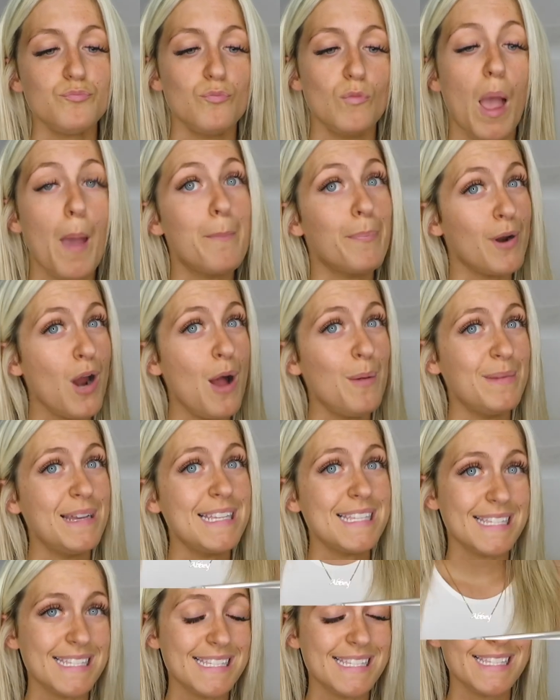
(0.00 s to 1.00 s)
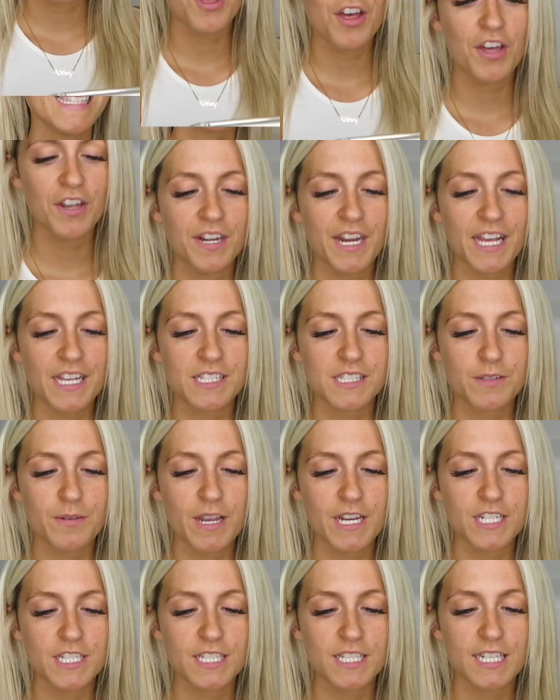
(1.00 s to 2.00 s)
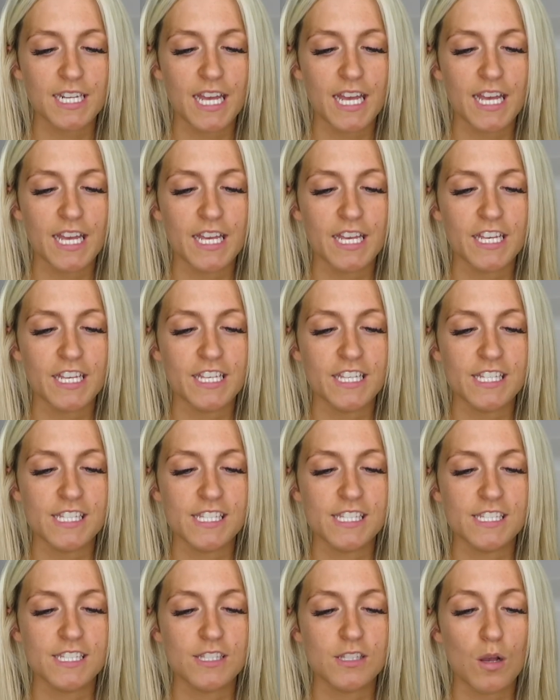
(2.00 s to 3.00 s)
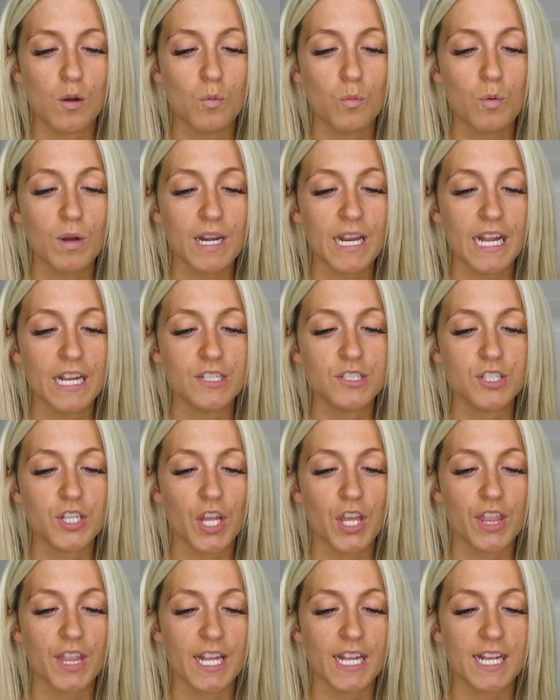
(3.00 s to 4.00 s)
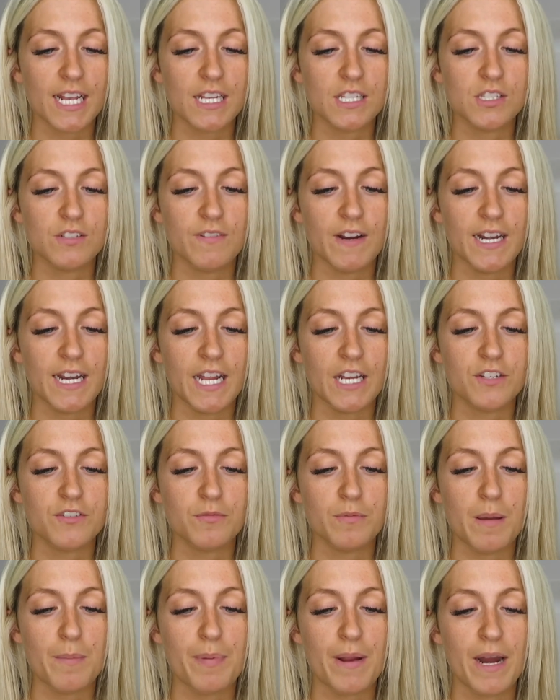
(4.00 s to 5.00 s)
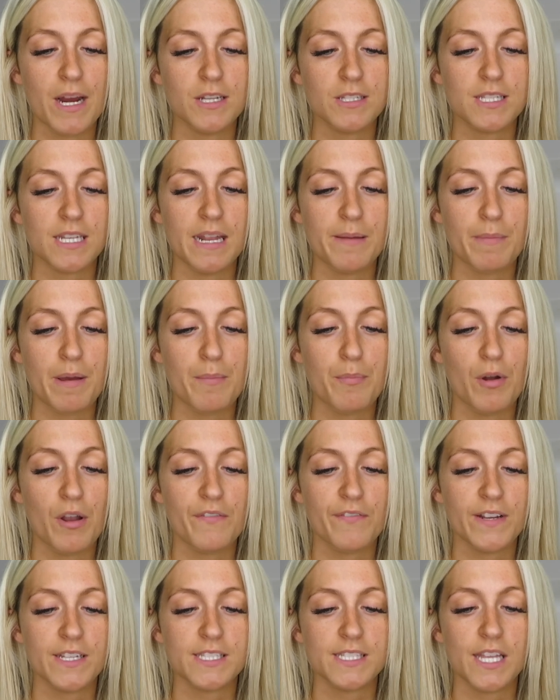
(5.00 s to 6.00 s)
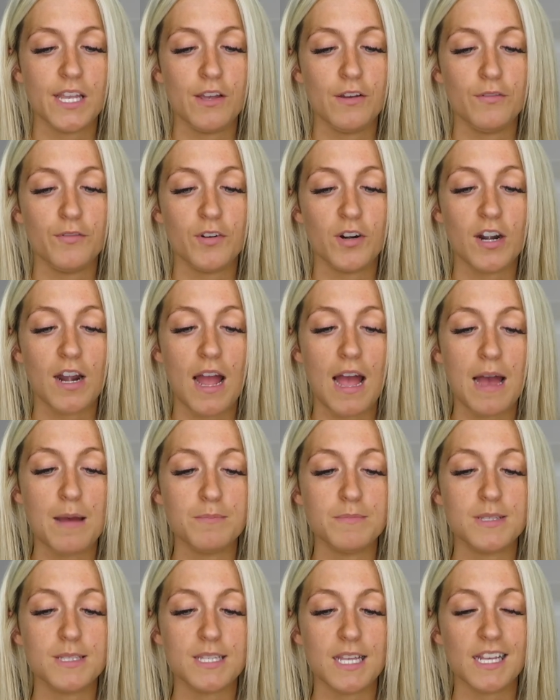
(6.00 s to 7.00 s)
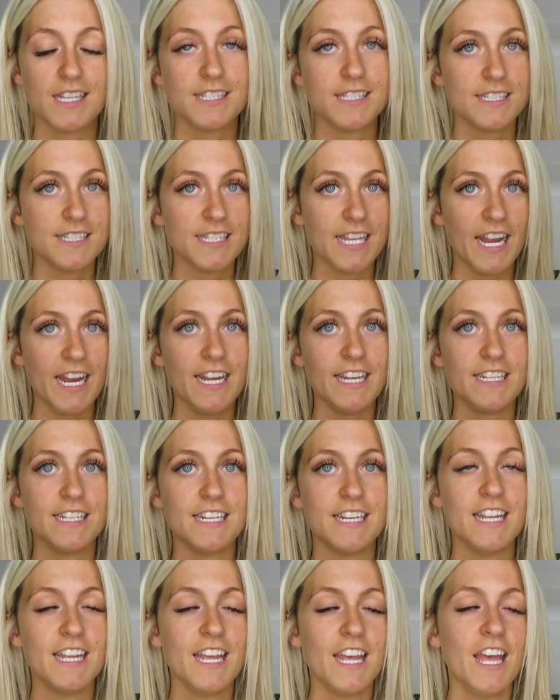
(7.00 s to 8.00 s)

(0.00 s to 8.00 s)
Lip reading: I promise. The next question is, what age do you think is the right age for my parents to let my boyfriend stay over? I'm 16.